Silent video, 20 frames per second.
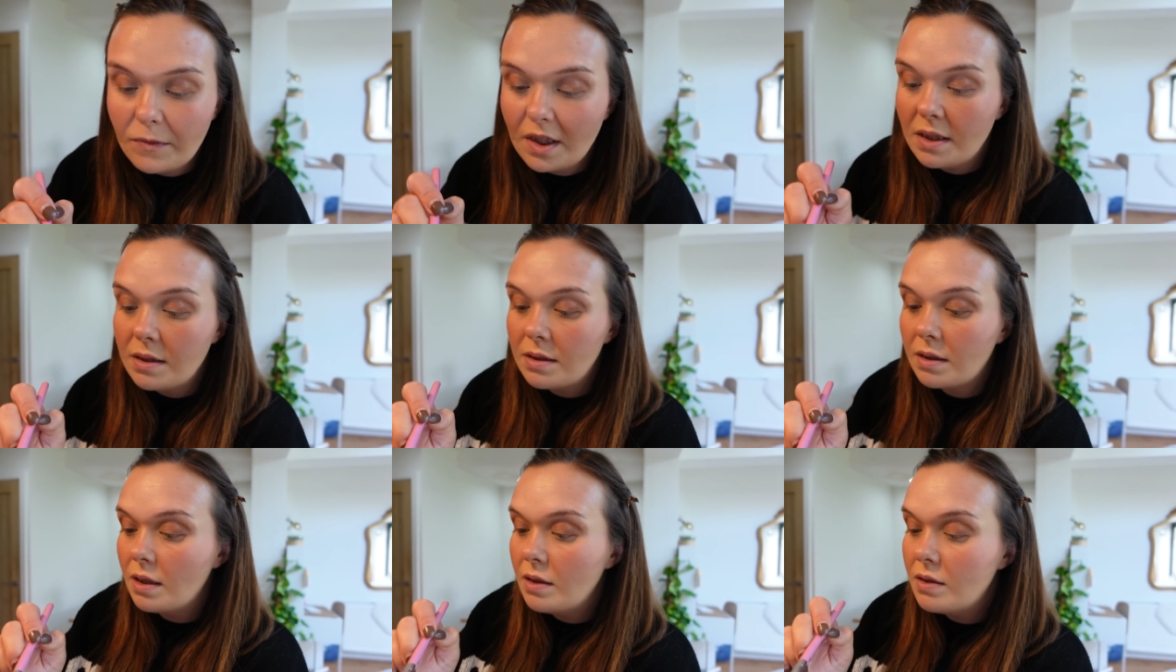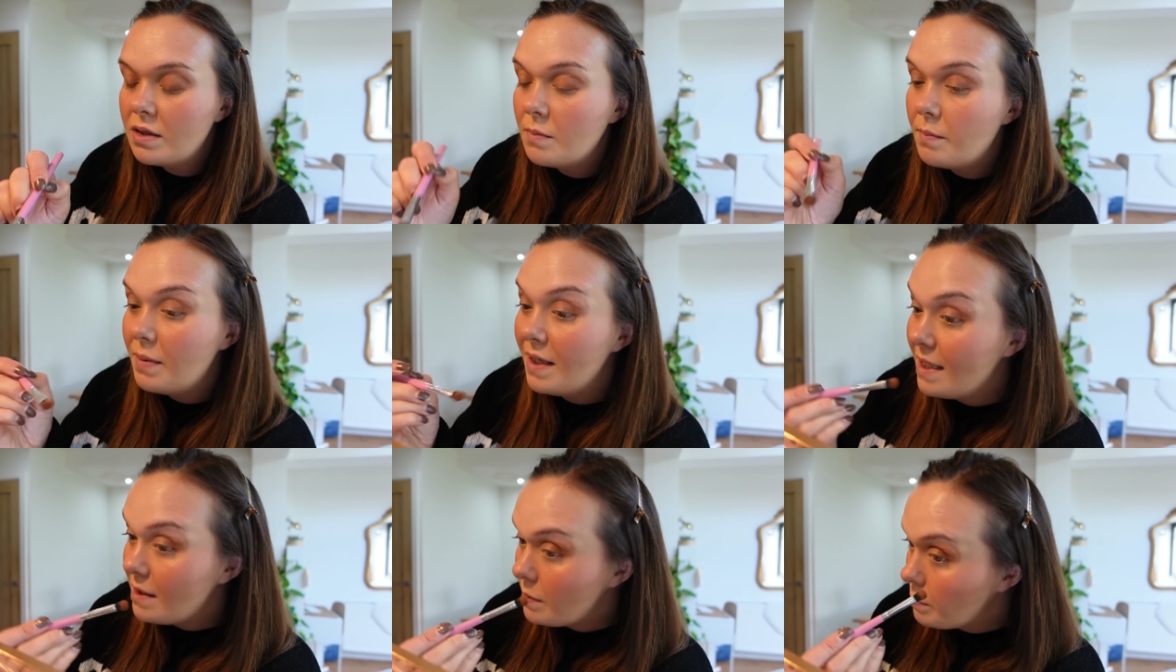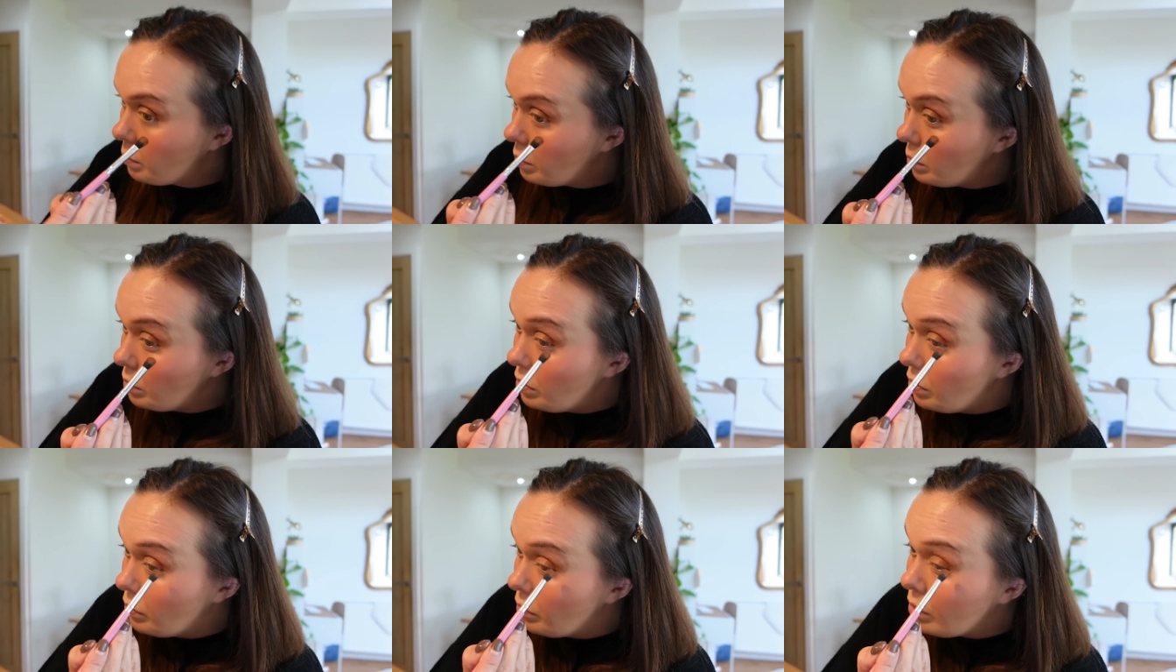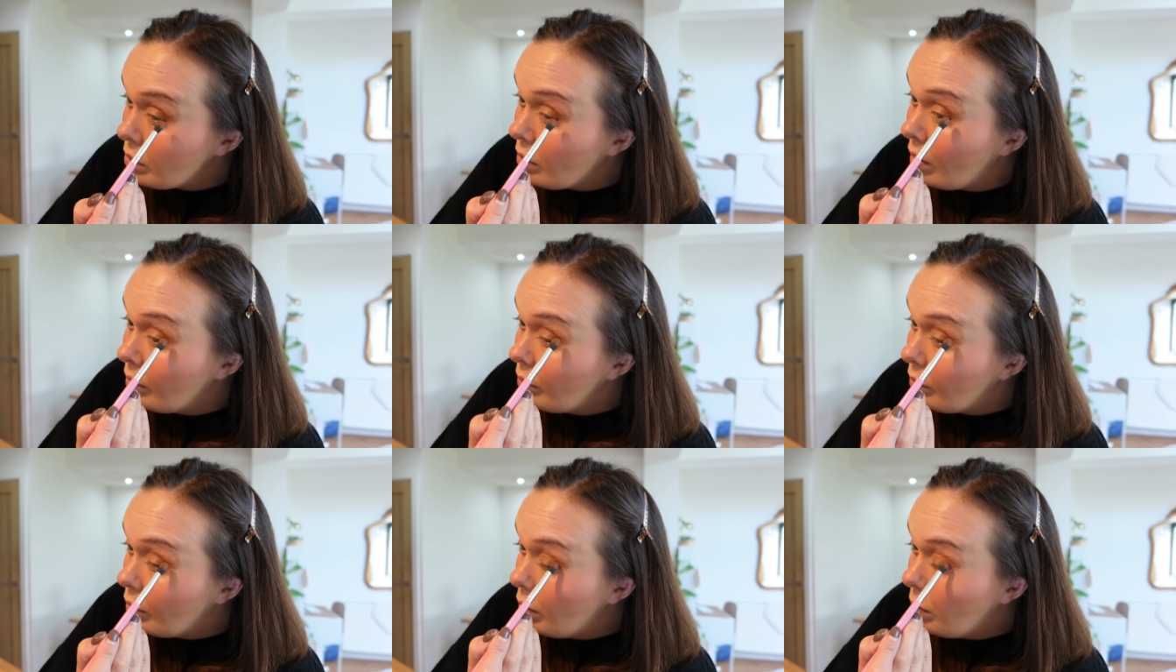is go to bed, but you're a
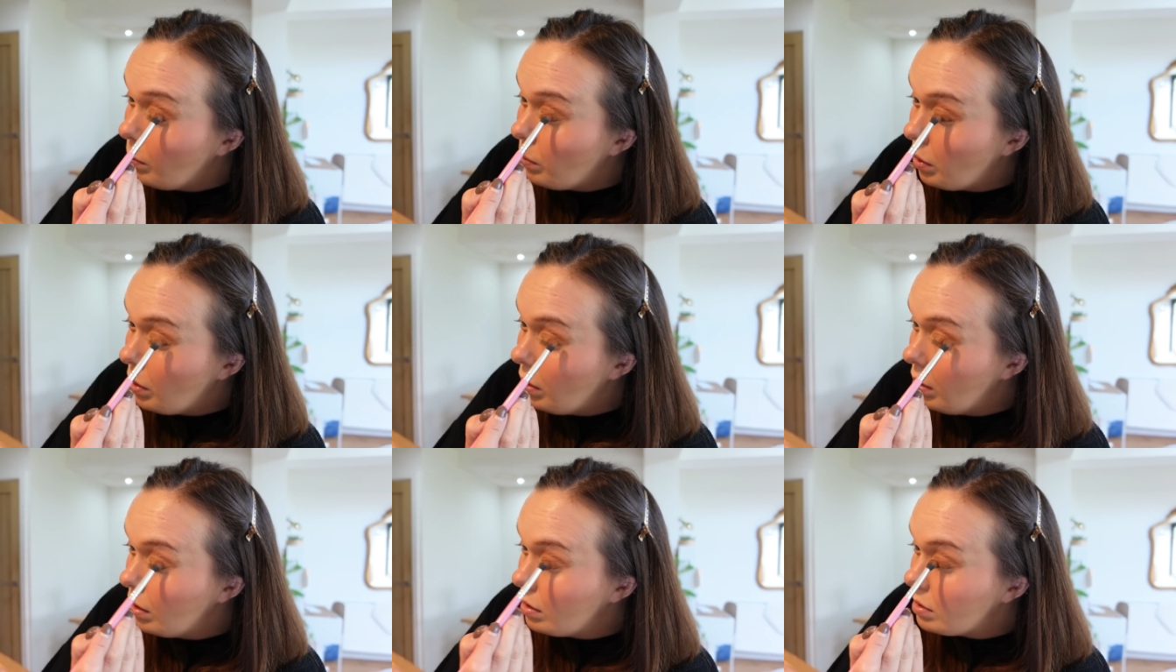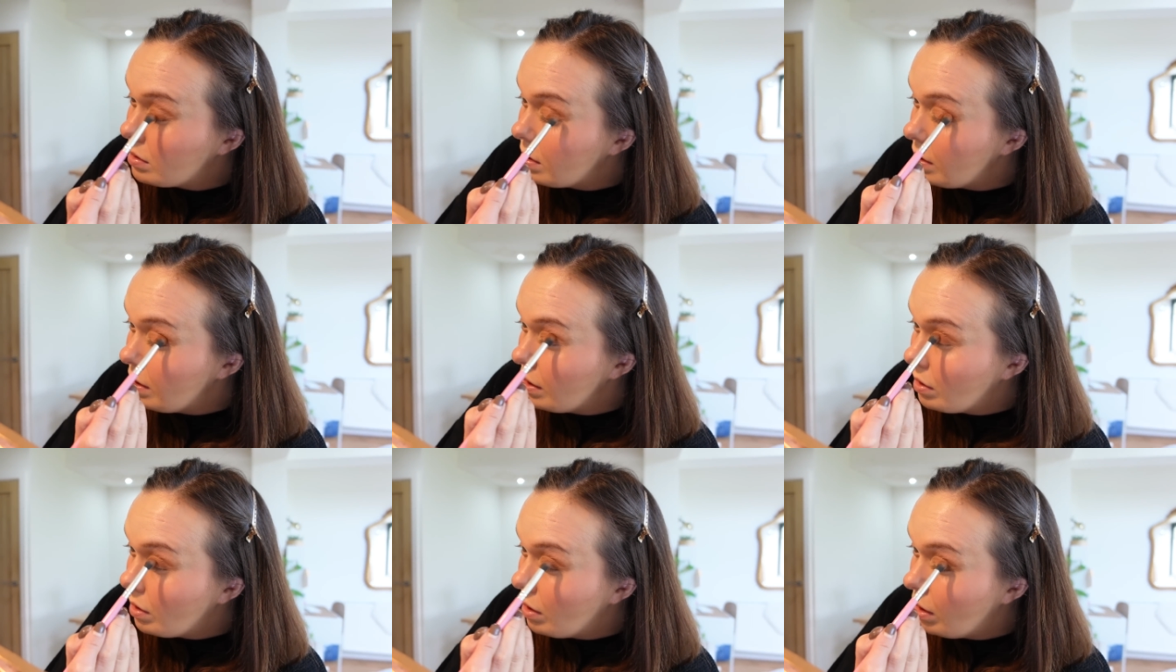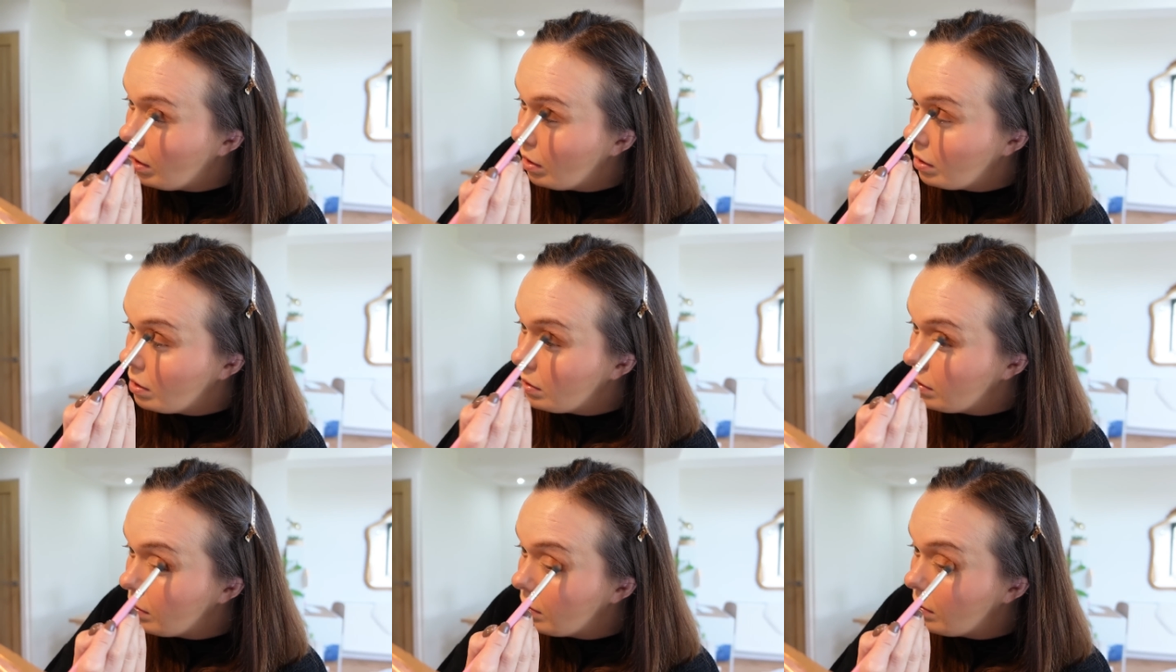grown up, so you can't.